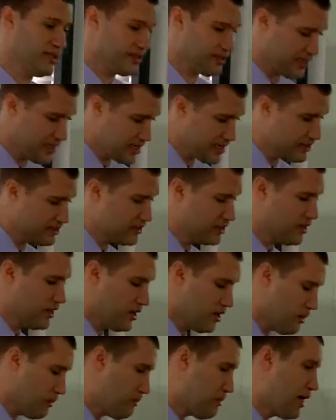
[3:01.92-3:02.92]
and he says,
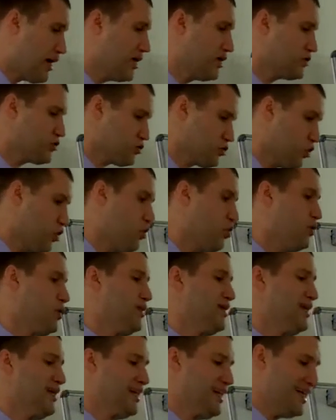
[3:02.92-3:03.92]
"My
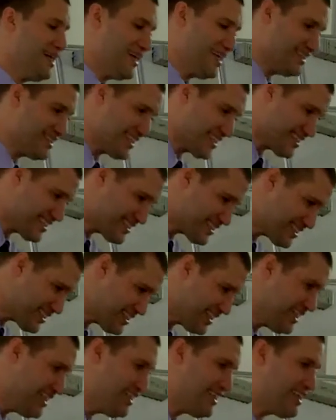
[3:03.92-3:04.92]
soul is
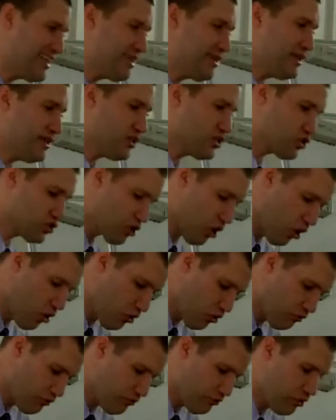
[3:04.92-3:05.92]
exceedingly
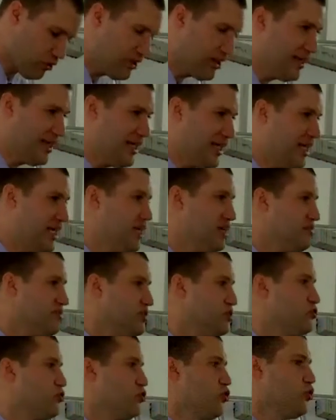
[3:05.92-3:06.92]
sorrowful,
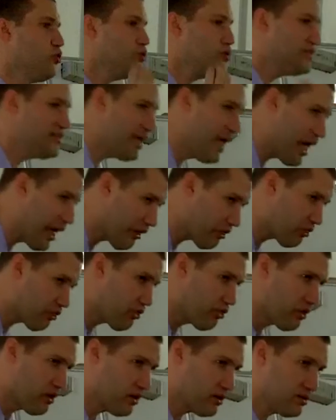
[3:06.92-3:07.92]
even to
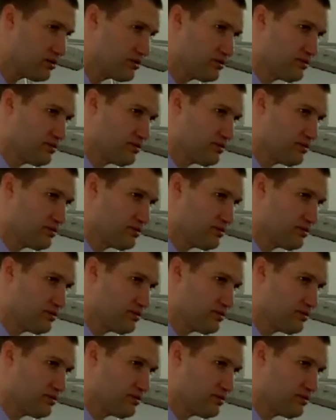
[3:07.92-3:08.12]
death."